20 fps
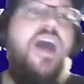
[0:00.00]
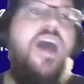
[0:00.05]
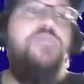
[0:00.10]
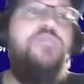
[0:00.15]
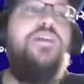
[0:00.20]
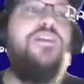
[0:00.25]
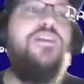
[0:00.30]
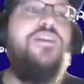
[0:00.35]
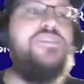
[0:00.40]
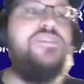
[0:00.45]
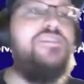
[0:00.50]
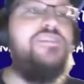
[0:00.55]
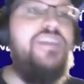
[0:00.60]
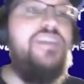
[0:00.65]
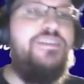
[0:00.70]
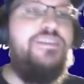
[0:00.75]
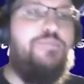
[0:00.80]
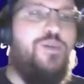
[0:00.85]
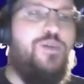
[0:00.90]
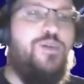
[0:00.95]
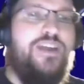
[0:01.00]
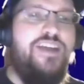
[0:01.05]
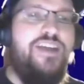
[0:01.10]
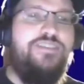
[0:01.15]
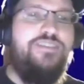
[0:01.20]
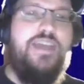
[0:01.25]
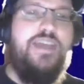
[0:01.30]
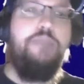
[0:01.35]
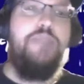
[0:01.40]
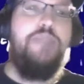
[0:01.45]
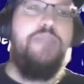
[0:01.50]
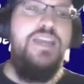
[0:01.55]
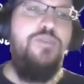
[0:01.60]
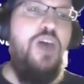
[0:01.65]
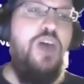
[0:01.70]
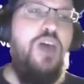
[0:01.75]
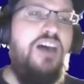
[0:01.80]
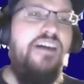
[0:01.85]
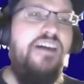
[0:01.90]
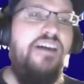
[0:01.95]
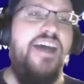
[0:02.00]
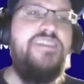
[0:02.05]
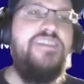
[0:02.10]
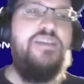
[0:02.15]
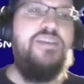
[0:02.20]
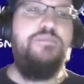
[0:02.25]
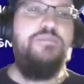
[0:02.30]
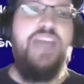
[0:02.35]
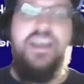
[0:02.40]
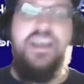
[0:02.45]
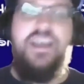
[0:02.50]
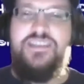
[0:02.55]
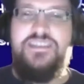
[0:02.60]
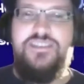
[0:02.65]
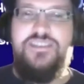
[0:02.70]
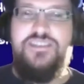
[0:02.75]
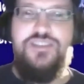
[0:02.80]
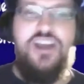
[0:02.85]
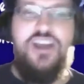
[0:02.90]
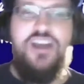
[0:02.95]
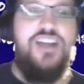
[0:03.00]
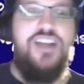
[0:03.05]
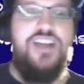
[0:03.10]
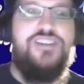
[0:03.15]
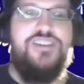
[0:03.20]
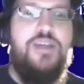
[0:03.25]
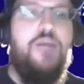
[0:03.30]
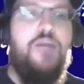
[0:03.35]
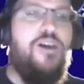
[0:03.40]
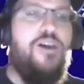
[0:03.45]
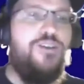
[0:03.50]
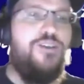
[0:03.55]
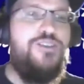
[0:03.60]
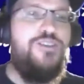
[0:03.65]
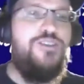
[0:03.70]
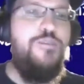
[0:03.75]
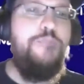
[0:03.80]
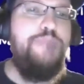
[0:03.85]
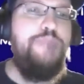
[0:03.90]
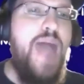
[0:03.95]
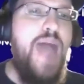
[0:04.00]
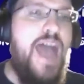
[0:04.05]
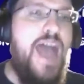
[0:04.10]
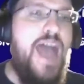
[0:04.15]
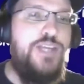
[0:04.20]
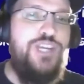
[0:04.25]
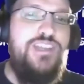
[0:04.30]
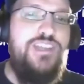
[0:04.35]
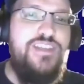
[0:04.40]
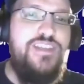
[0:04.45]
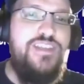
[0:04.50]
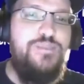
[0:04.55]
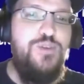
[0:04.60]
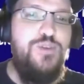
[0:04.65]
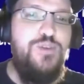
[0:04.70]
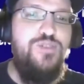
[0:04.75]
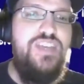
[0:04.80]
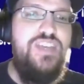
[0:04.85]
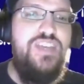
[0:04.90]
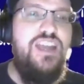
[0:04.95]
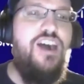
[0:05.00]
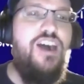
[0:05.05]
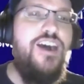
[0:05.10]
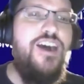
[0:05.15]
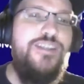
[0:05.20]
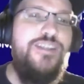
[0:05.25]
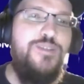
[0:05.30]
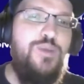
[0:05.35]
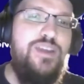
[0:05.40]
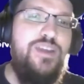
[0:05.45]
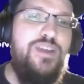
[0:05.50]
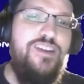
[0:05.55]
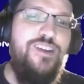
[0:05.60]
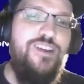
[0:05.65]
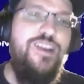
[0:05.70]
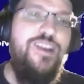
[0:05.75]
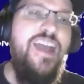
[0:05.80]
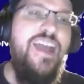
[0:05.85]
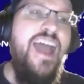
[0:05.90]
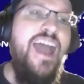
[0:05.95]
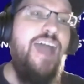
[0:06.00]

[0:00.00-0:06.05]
would also like to point out that meanwhile, as I'm texting Josh, I'm also bashing this movie on Twitter,